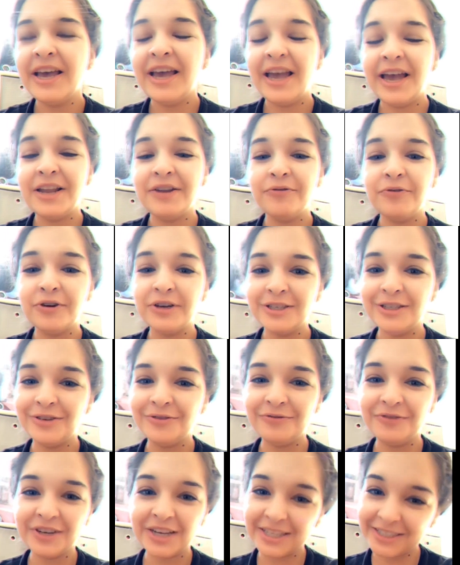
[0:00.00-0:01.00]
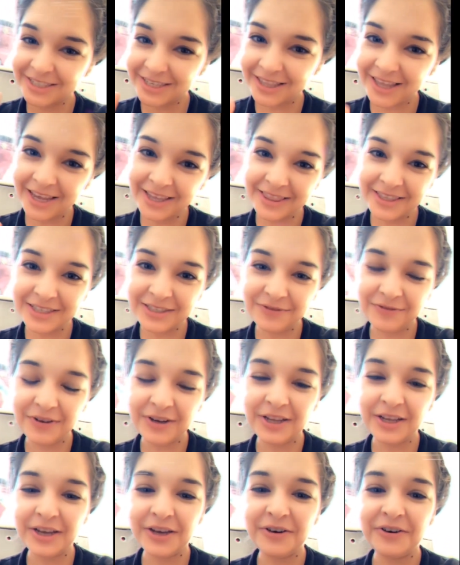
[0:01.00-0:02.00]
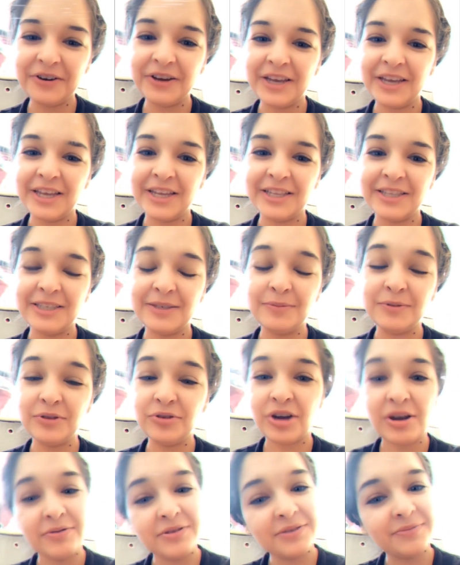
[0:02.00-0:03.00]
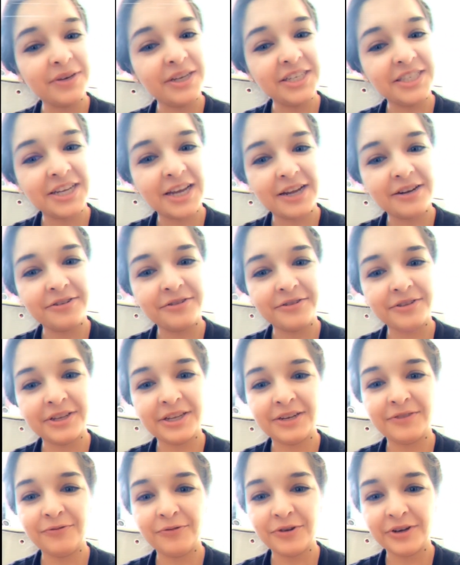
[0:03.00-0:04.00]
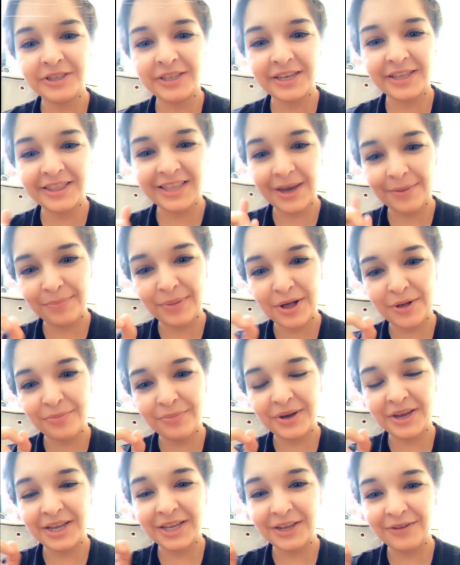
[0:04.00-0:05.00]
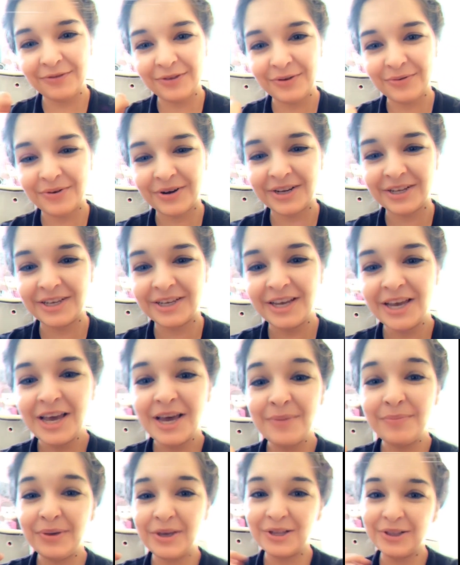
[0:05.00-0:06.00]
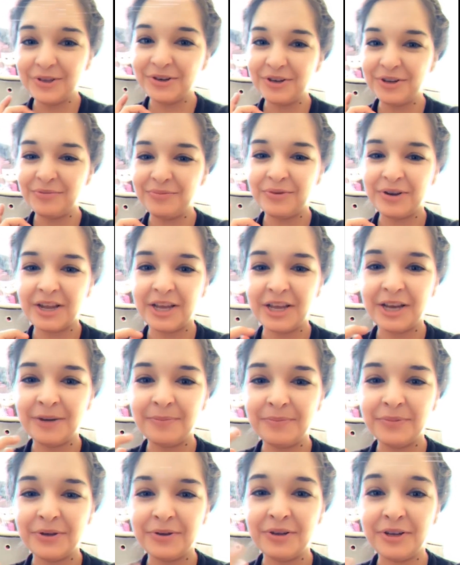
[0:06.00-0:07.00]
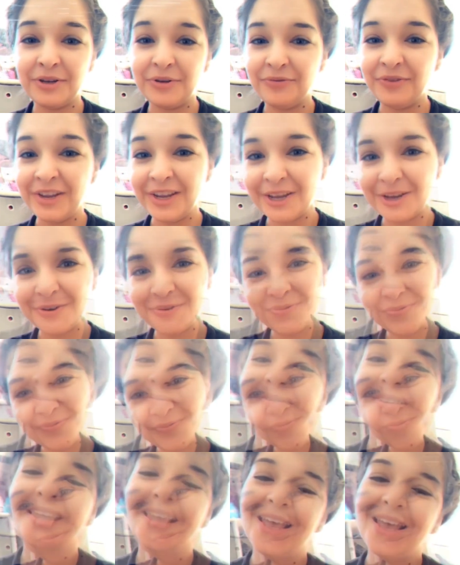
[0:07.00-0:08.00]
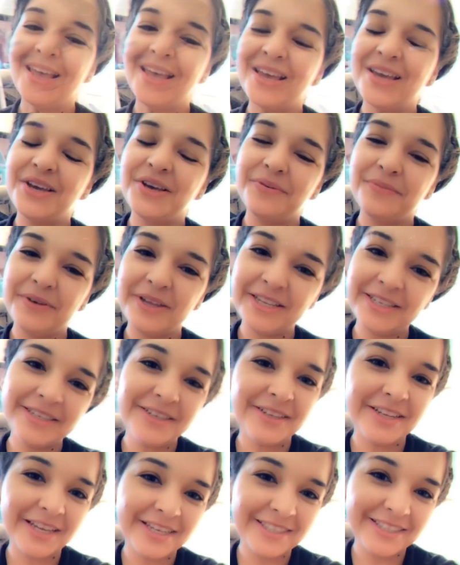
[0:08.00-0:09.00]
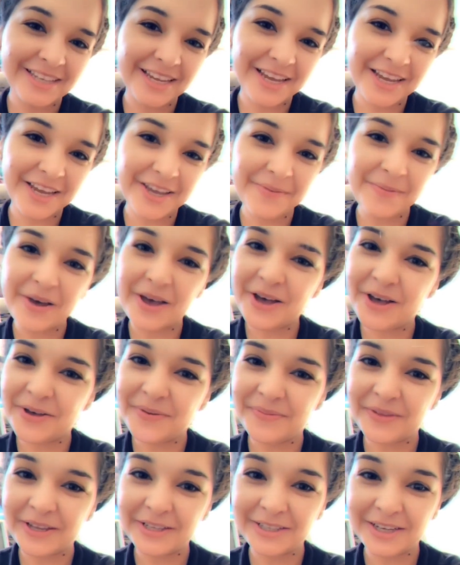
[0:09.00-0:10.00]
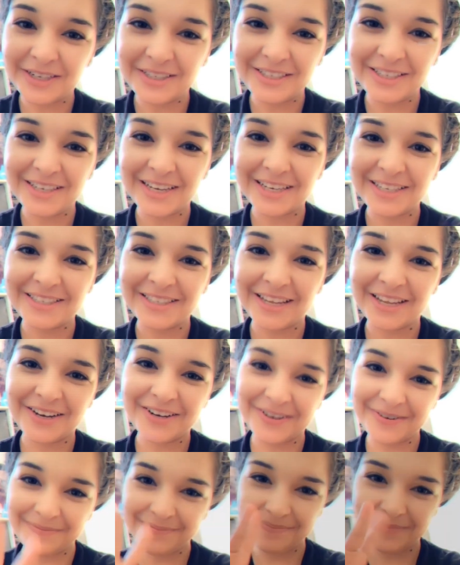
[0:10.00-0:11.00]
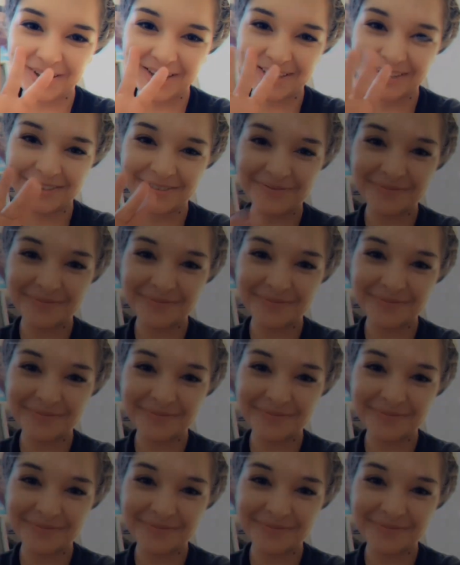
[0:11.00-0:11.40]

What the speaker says: And of course, don't forget to like this video and subscribe to my channel. And of course, hit that bell button if you want to be alerted when I upload a new video. But until next time, I'll talk to you guys later. Bye.